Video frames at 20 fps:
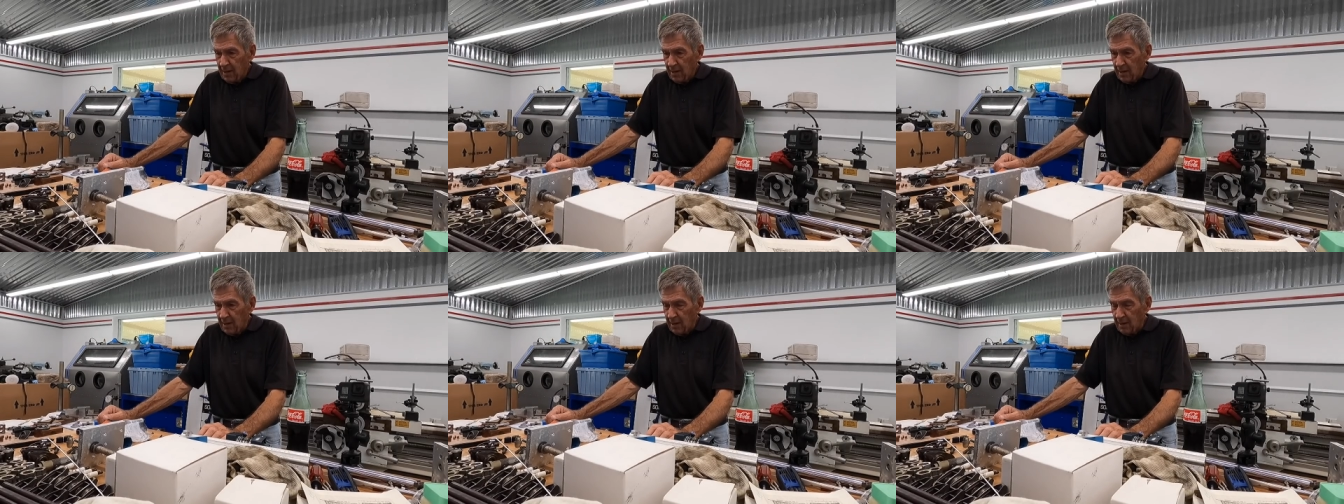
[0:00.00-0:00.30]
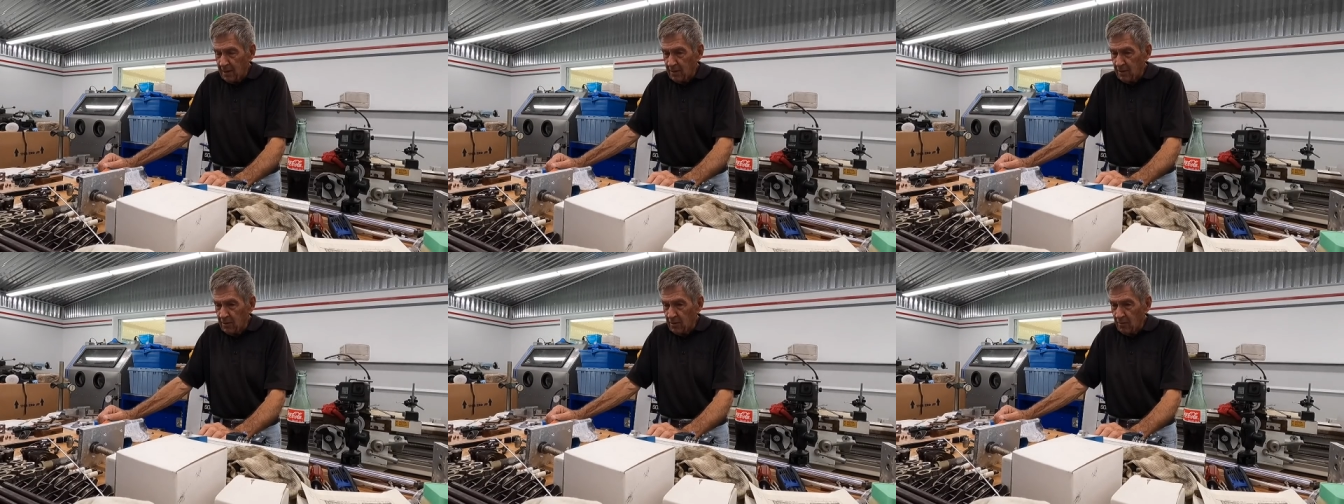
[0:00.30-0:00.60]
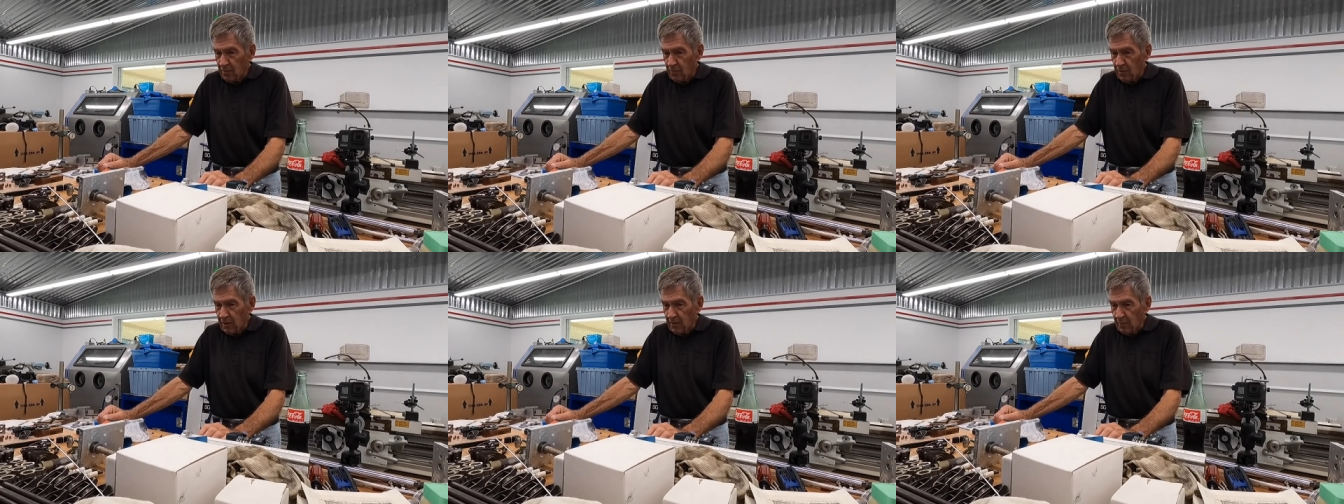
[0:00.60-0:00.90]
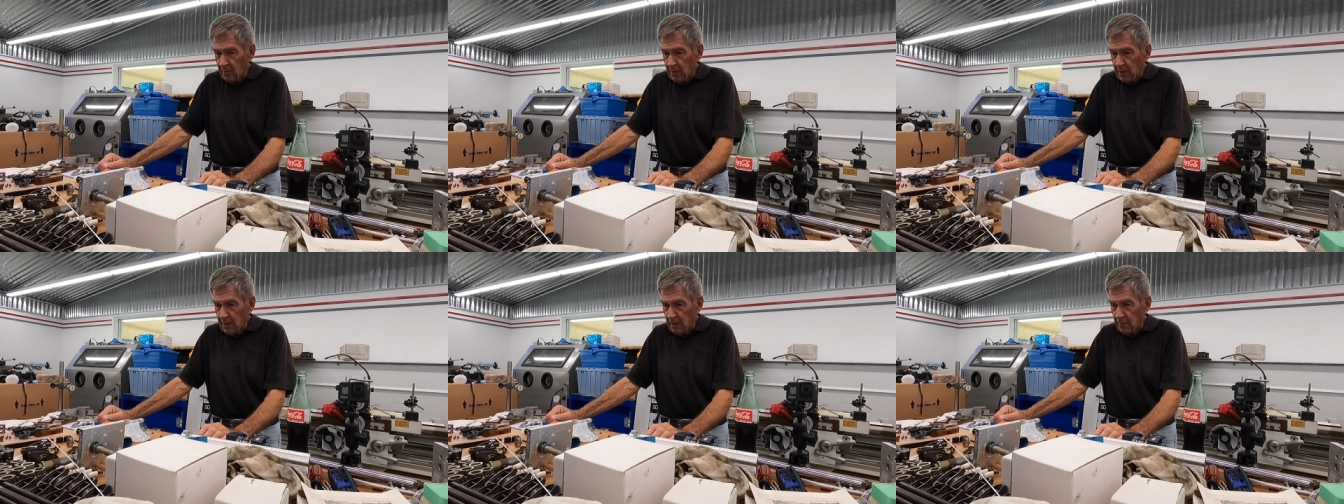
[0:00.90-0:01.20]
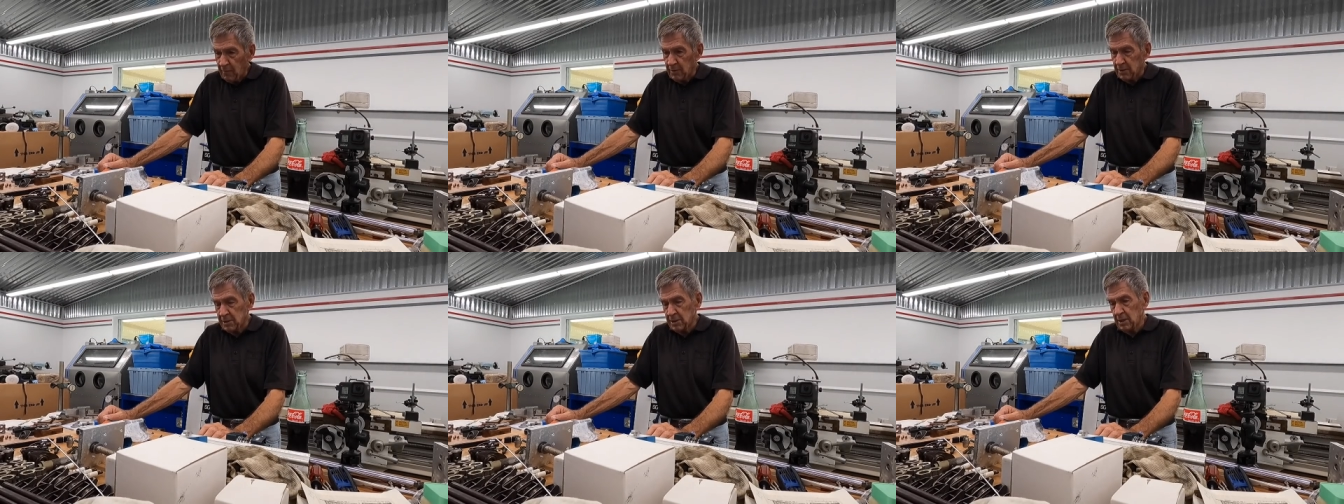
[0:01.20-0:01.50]
And you know what everybody
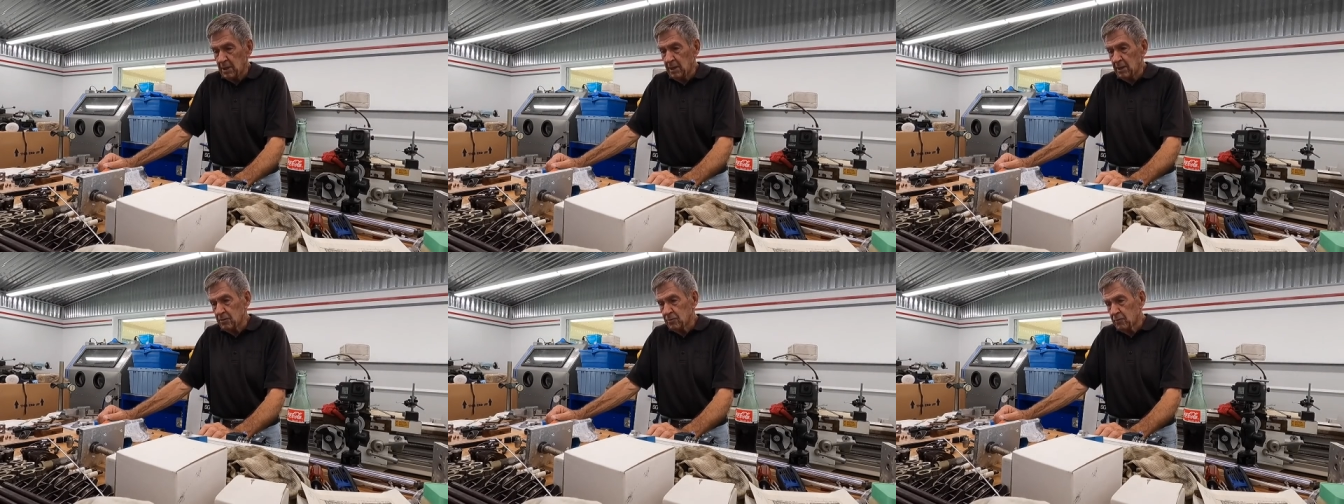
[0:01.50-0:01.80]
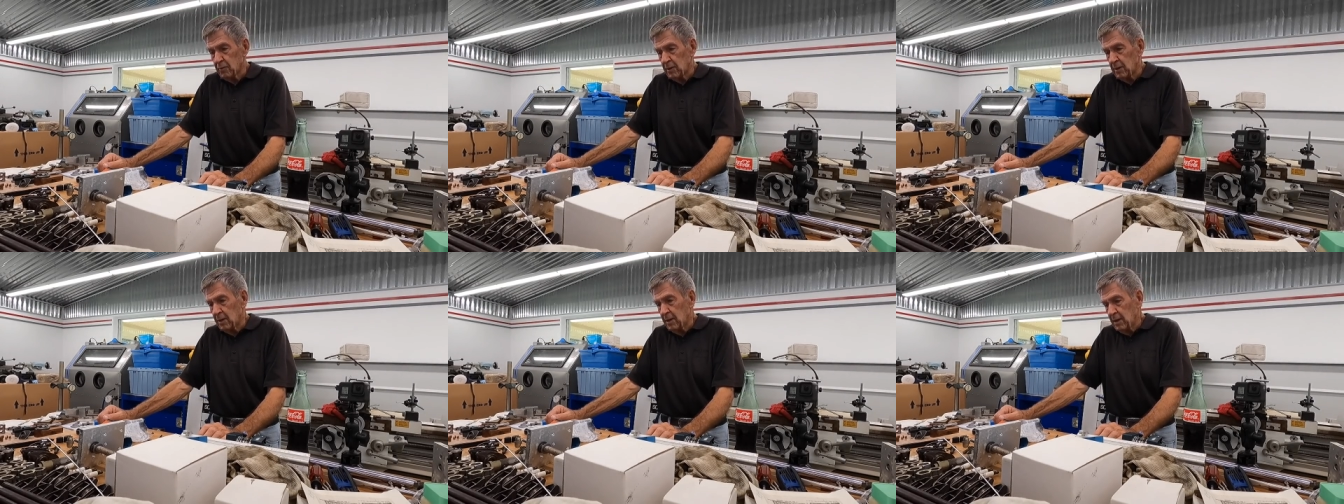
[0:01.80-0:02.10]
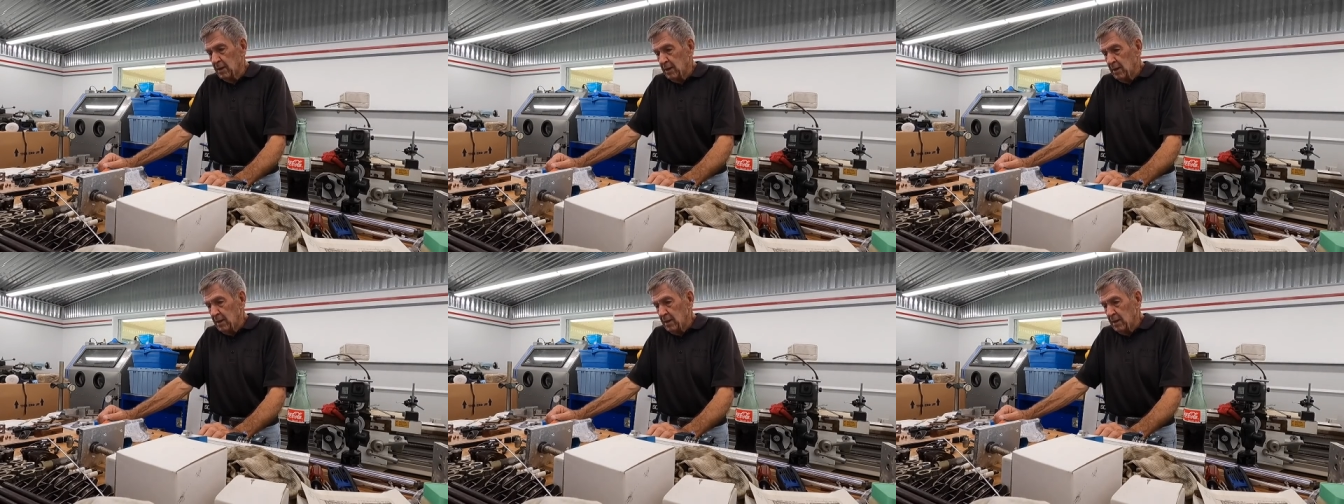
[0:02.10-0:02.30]
always says, when,